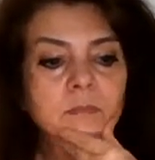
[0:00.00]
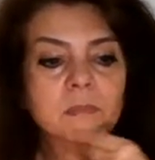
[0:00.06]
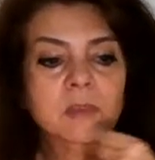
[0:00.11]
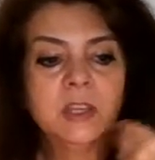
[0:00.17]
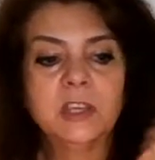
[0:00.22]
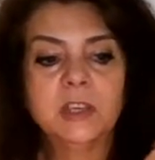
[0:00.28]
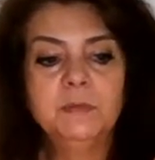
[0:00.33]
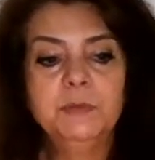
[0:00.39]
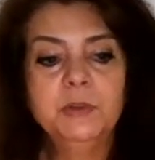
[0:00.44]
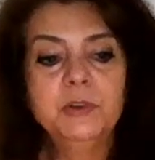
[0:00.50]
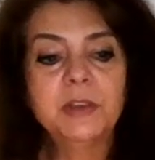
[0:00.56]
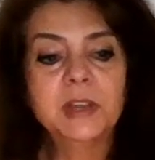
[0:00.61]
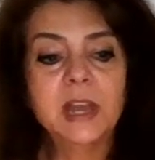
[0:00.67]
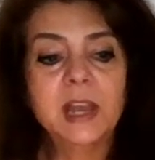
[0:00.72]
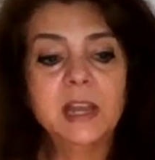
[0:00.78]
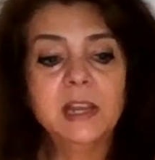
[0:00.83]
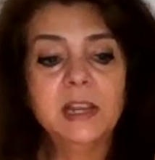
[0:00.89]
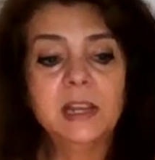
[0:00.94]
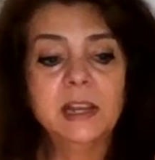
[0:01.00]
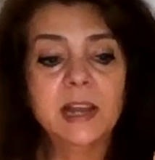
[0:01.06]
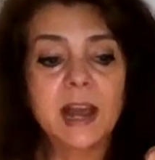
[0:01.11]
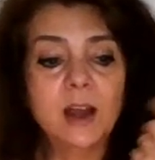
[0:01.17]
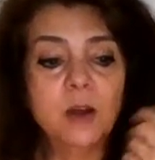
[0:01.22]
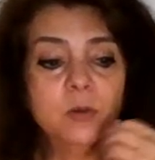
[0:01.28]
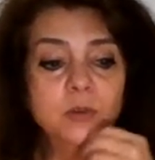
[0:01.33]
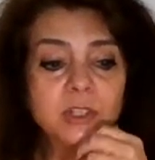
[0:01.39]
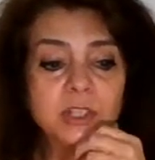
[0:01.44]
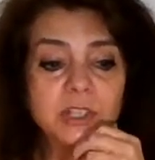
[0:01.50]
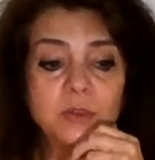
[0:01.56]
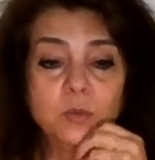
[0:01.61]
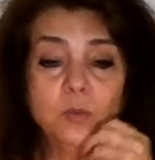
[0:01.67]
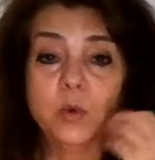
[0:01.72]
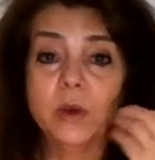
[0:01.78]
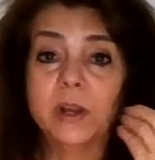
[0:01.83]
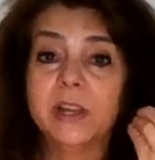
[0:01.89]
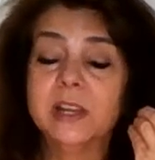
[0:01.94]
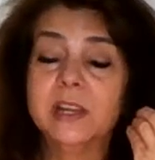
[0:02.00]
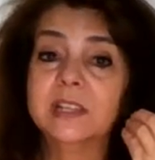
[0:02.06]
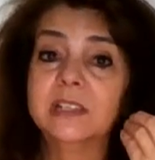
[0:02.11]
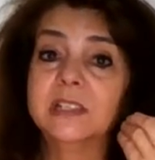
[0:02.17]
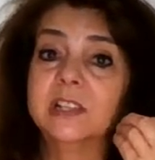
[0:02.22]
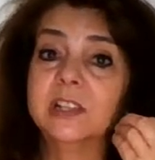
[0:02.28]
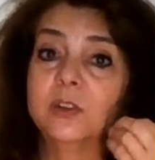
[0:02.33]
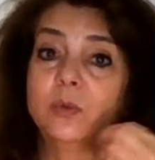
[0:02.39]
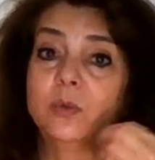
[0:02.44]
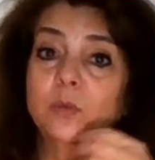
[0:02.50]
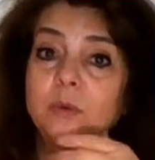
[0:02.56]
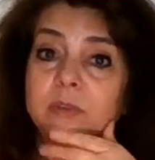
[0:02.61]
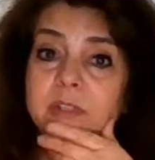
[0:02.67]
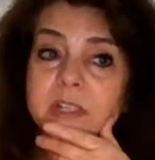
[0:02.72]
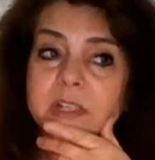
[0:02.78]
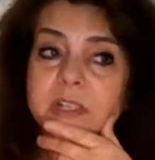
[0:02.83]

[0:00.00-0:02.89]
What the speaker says: Communicating out what it is that you're wounded